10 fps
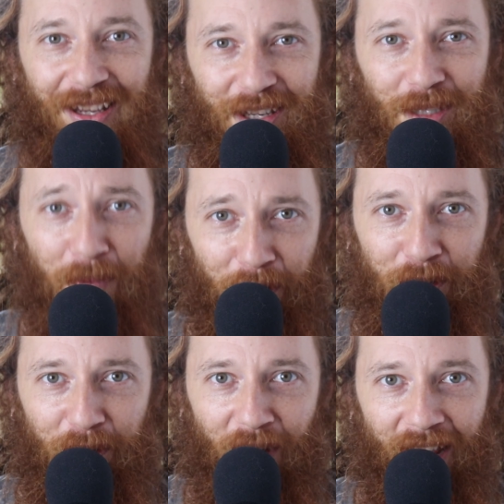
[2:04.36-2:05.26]

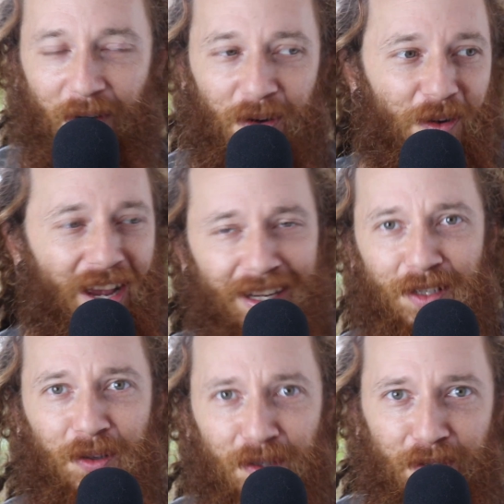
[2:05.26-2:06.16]
spiritual, right? Or you're not
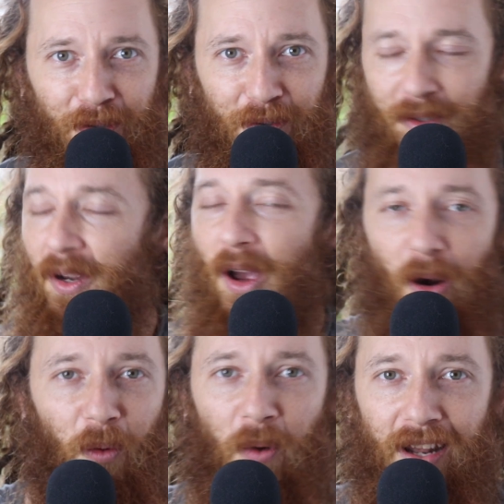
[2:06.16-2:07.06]
into crystals or
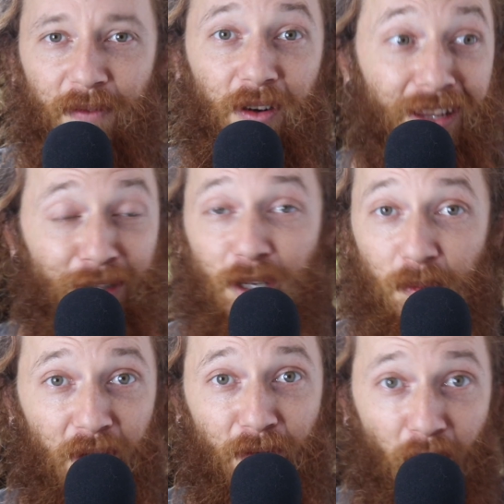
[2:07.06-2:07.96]
or whatever. And this
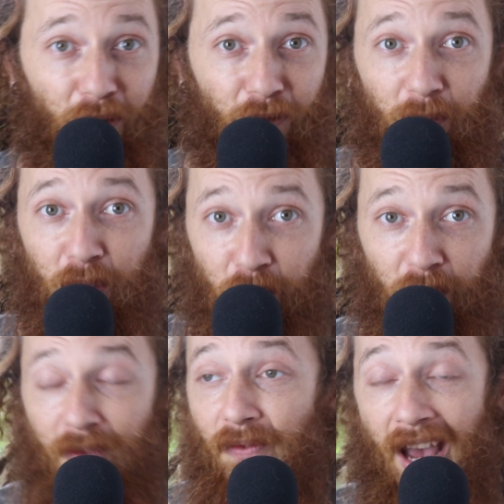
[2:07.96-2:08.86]
couldn't be farther from the
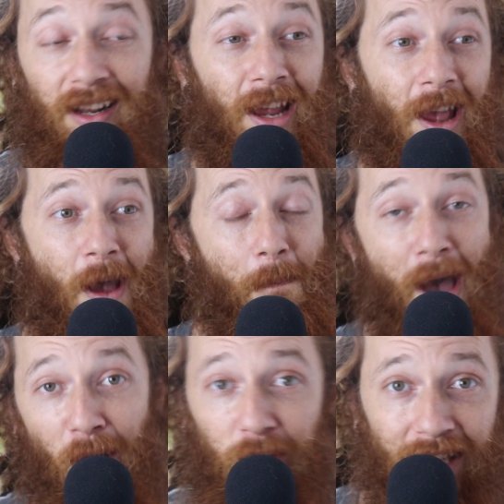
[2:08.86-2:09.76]
truth. In fact,
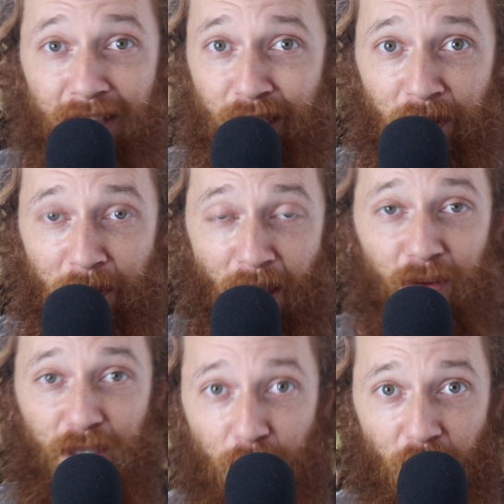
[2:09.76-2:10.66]
my own testament, my
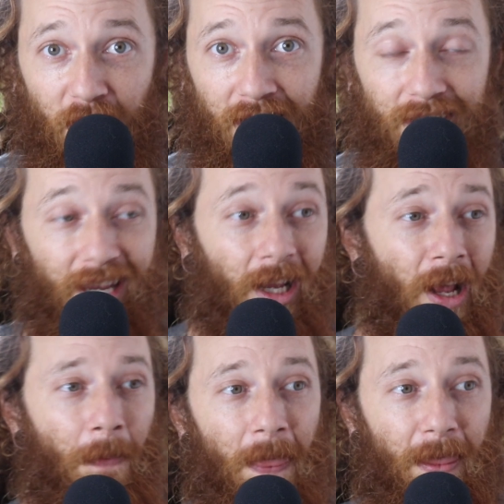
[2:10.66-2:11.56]
own experience, like
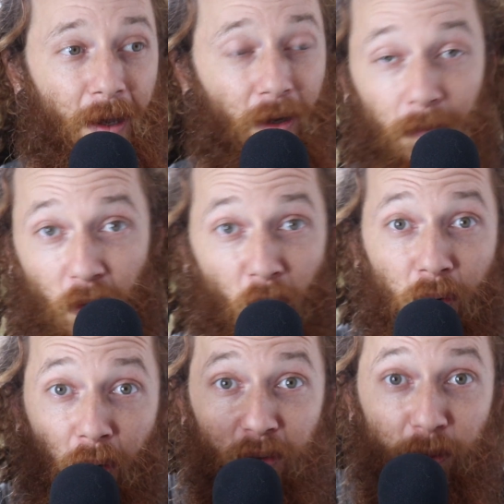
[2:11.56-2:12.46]
the quote
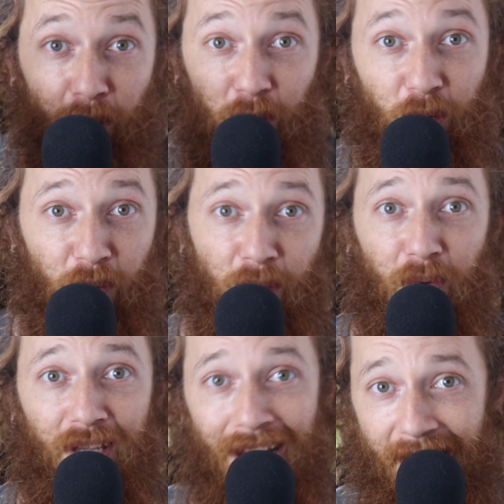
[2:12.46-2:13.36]
unquote spiritual
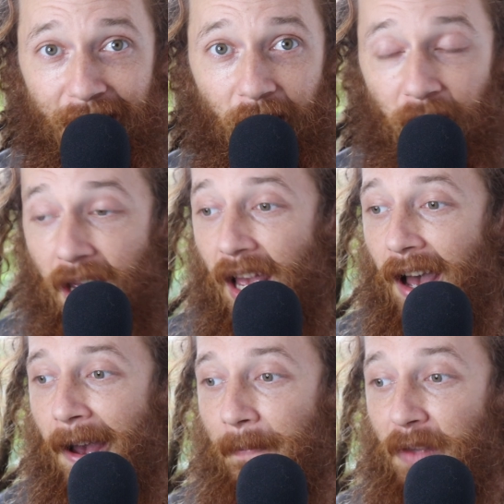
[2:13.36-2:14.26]
people that I know,
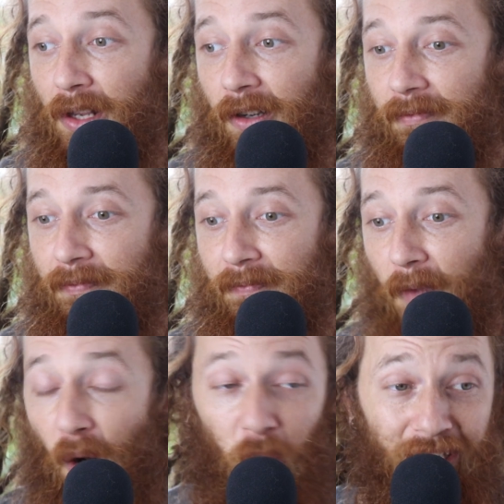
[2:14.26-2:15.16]
um, you know,
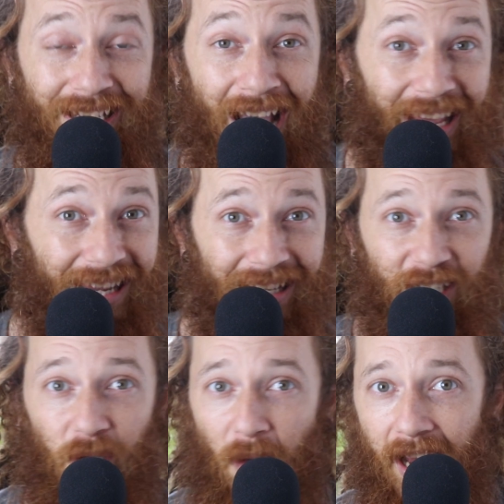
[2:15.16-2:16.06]
are really not
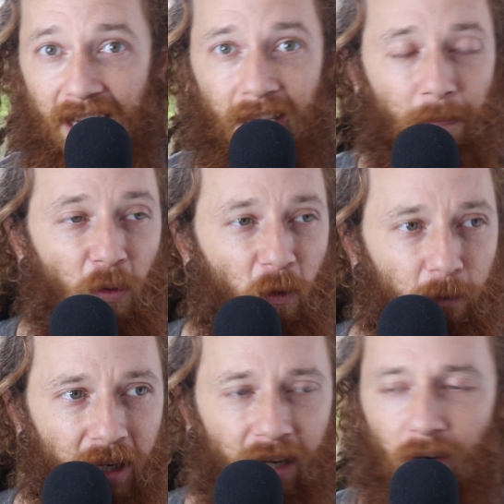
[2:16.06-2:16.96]
into any
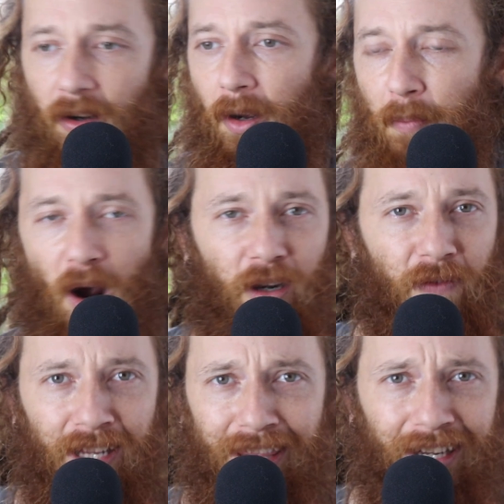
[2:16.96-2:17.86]
movement or a part of
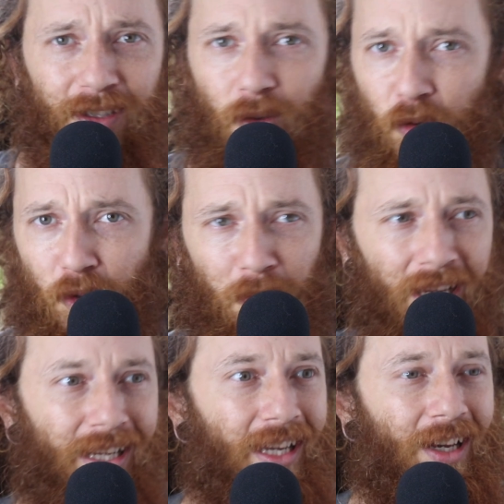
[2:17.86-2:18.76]
anything on social
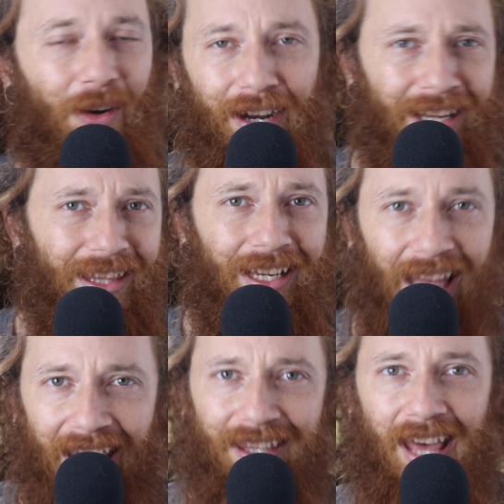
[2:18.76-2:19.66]
media or anything
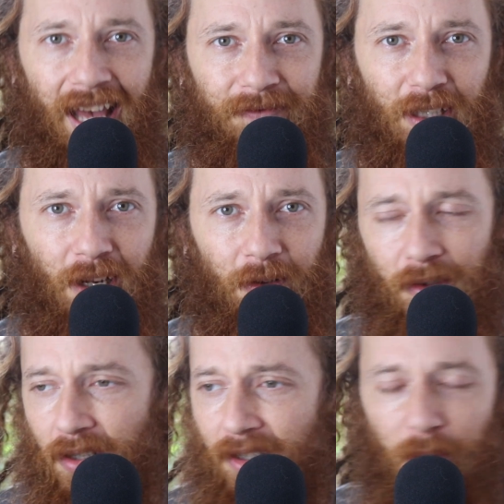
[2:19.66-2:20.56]
like that. You know,
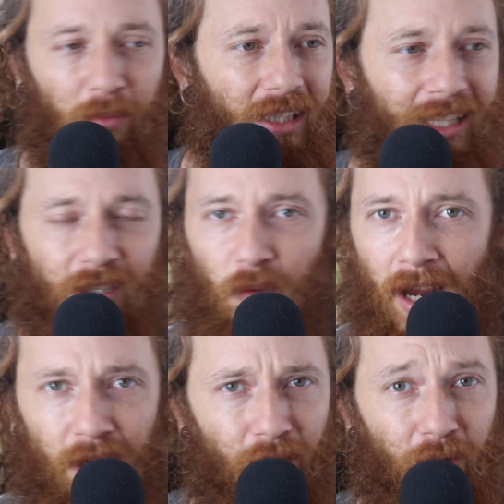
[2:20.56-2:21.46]
they're just complete
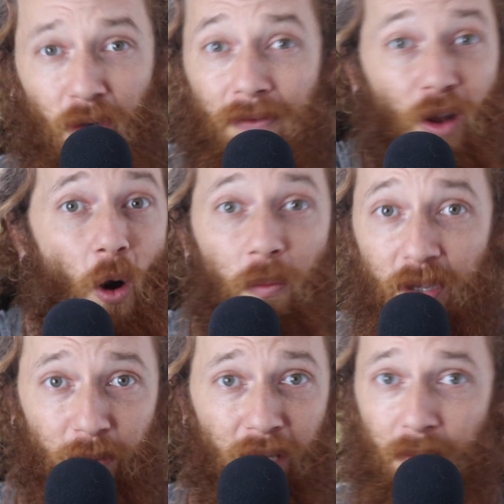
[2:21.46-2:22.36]
strangers or even
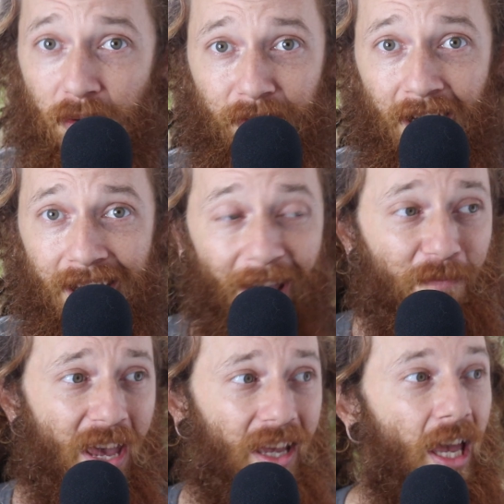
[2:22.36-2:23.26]
homeless people, right? I've
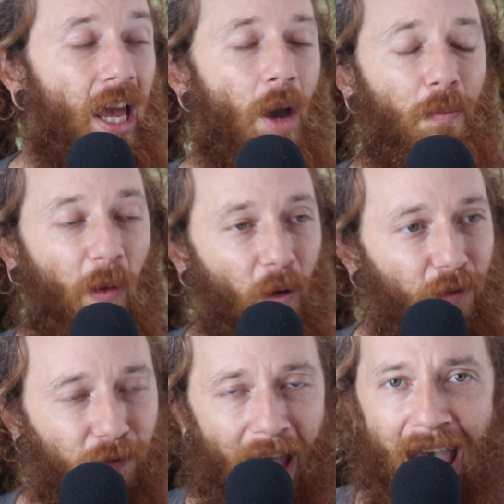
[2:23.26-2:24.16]
met
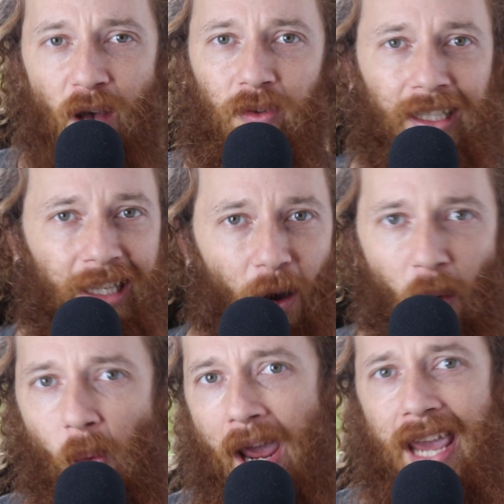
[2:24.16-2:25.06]
profoundly
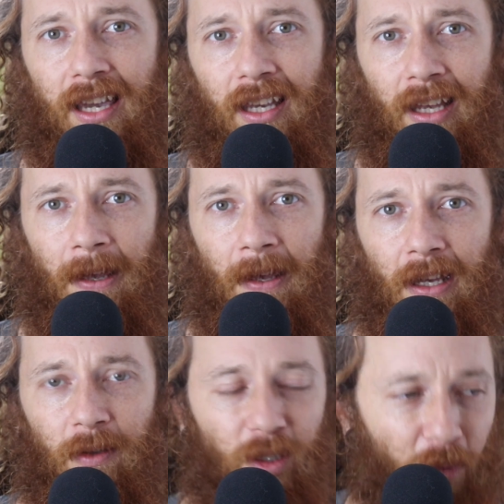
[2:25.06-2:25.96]
awake
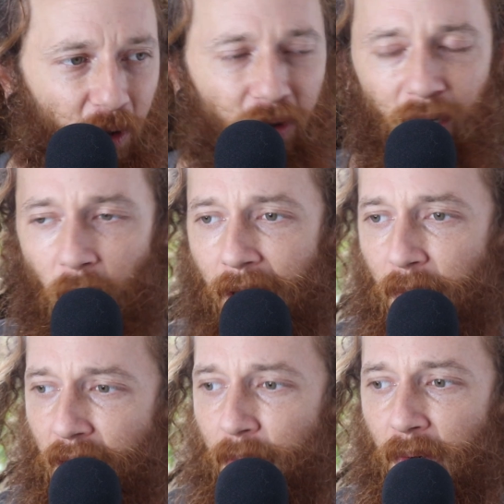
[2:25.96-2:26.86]
spiritually awake
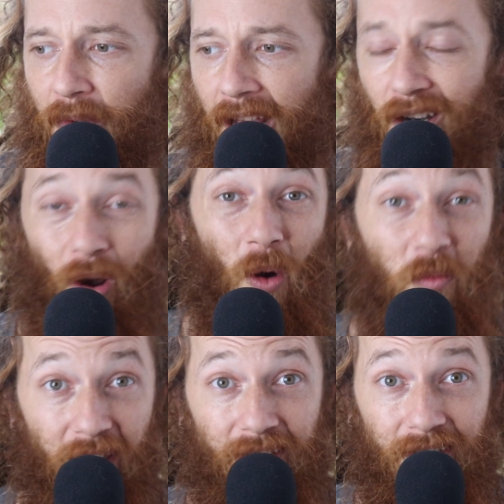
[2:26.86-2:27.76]
people that are
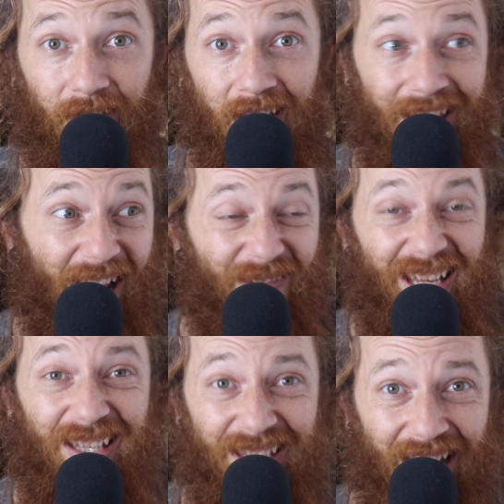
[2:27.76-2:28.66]
homeless, right? That have
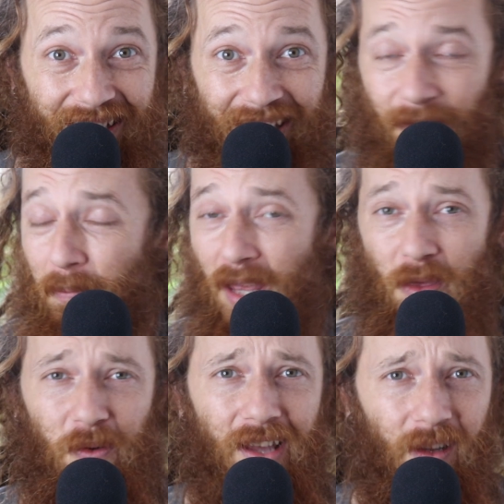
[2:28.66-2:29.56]
insights, that have been
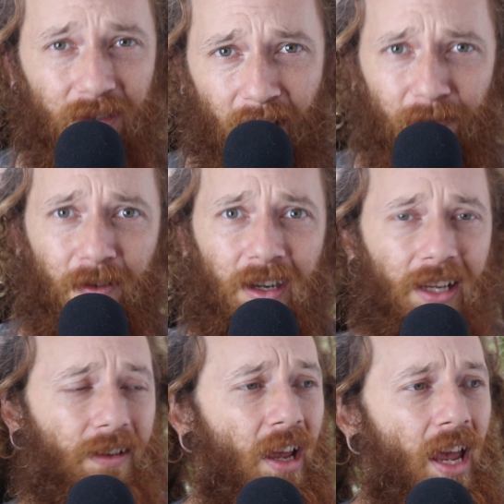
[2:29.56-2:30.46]
through a lot of
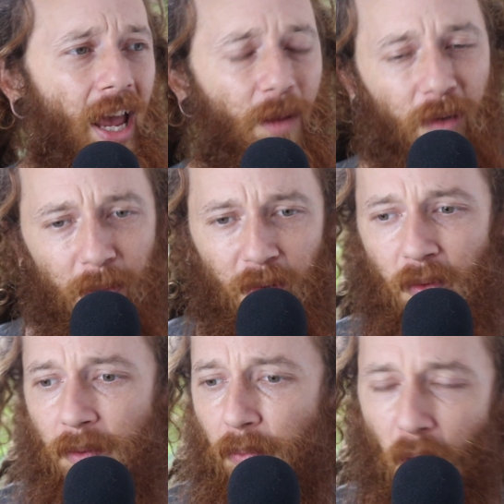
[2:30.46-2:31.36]
suffering and and people
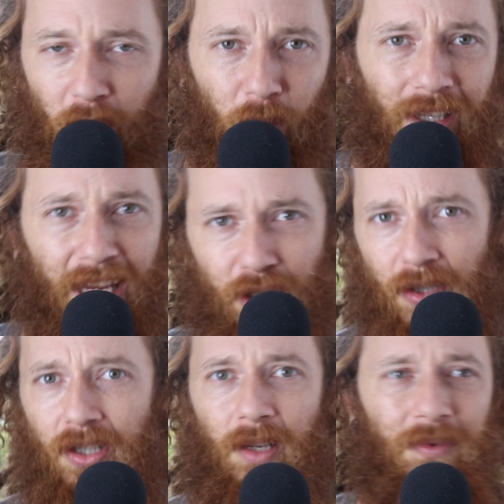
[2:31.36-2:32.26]
with broken
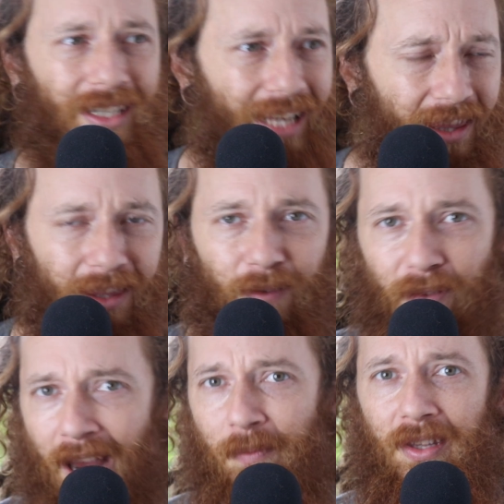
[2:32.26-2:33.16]
relationships and death in the
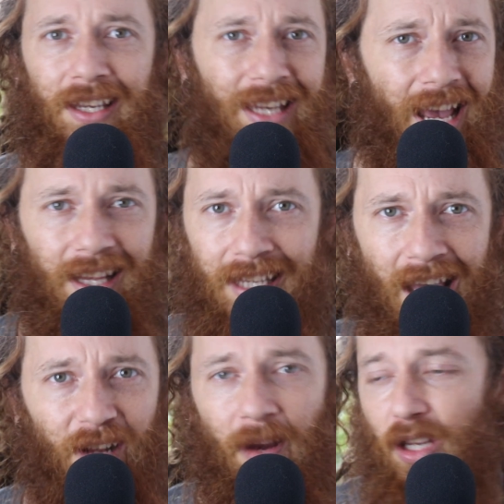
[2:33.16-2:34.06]
family, yada
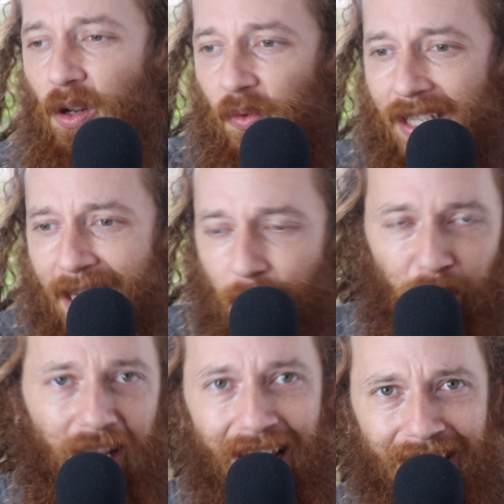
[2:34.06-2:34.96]
yada, right? You don't need to
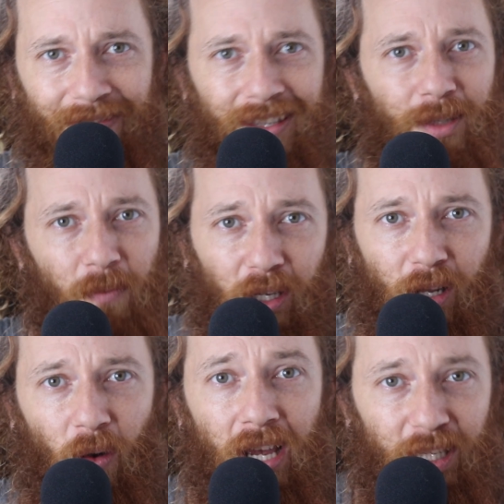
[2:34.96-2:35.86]
put any of this, you
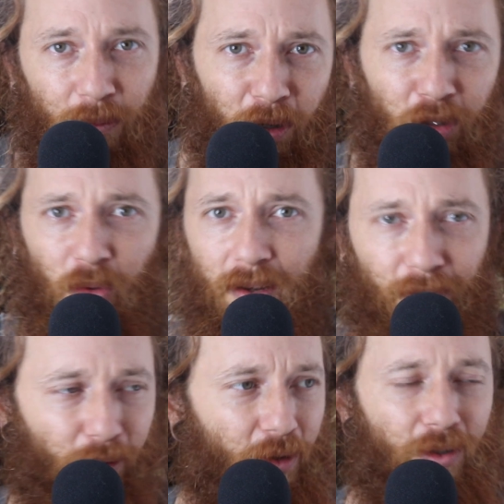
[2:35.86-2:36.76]
know, spiritual
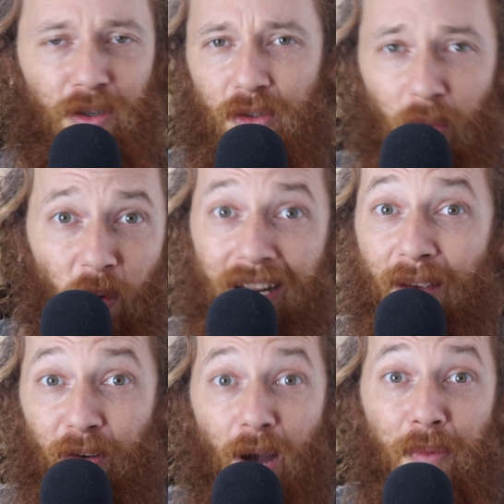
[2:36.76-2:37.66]
influencers or
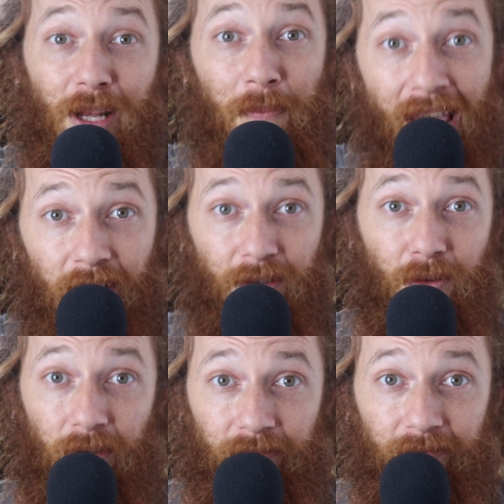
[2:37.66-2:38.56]
whatever up on a
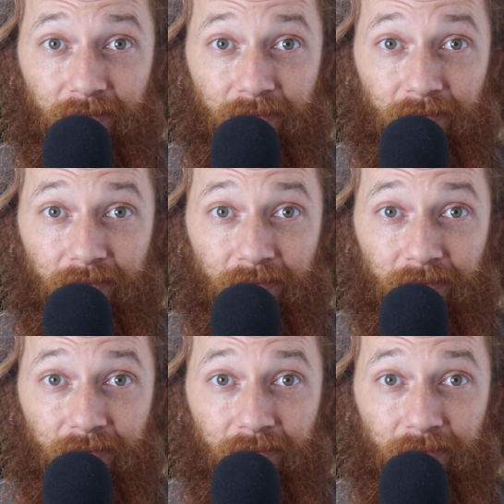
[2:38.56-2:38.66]
pedestal.